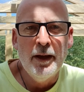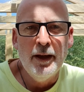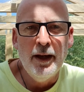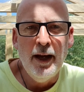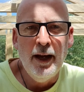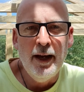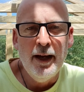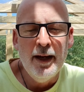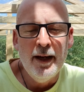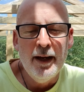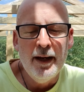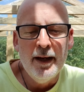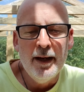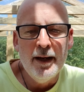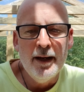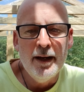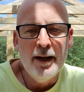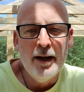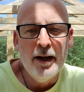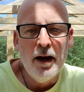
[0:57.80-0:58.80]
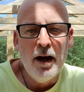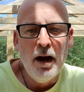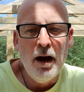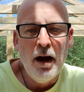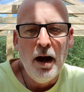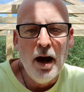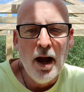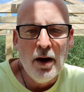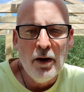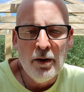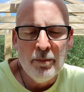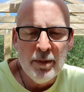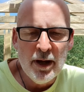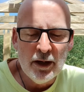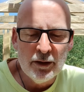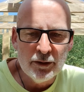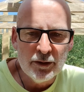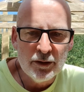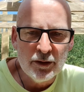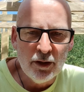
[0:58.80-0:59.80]
higher
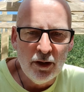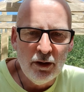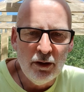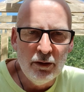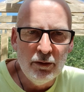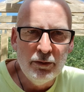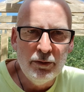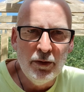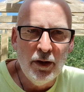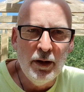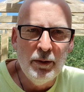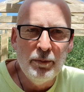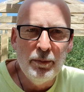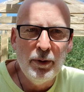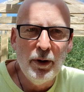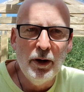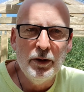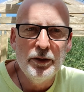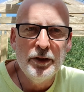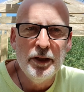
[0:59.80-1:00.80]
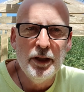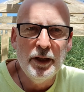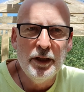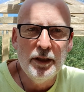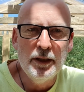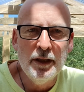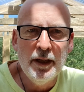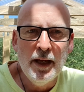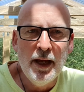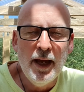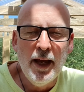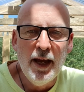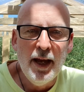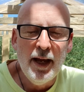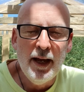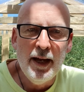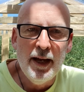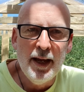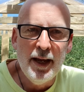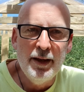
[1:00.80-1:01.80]
amounts of protein
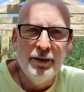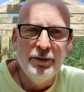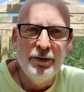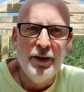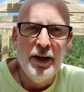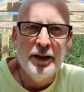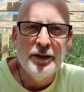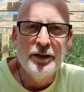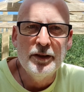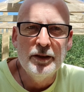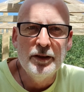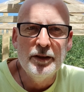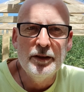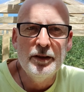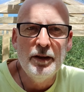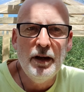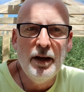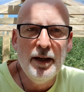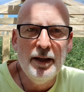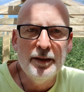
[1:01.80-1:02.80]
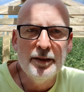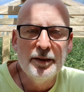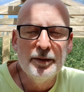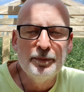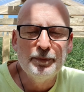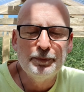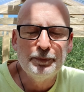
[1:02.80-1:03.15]
and fats in the diet.